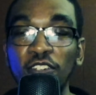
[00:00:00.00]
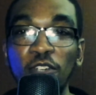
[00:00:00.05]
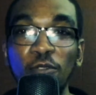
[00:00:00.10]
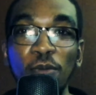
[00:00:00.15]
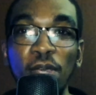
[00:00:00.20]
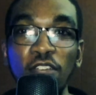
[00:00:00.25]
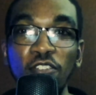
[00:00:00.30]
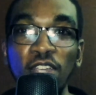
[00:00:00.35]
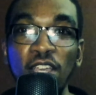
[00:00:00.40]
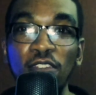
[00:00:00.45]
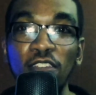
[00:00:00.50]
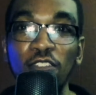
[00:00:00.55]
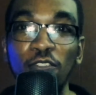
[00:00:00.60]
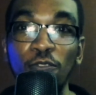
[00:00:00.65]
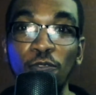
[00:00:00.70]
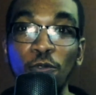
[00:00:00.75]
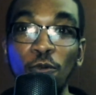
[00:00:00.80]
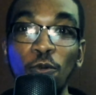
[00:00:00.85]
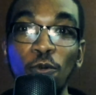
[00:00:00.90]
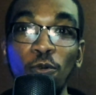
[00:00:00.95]
we actually had the
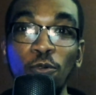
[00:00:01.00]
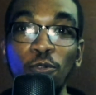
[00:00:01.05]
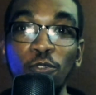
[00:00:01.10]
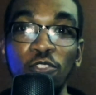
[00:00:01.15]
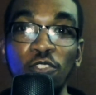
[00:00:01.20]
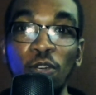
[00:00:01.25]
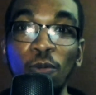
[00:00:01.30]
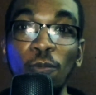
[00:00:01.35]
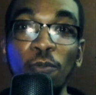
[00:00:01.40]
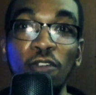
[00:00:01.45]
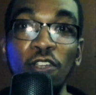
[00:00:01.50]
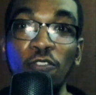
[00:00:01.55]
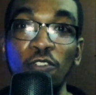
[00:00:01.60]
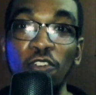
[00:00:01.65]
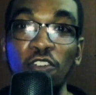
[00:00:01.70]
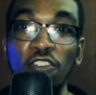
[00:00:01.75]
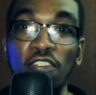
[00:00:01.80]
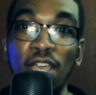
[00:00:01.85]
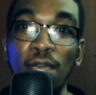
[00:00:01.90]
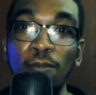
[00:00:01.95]
full summary for the
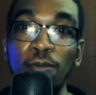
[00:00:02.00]
chapter.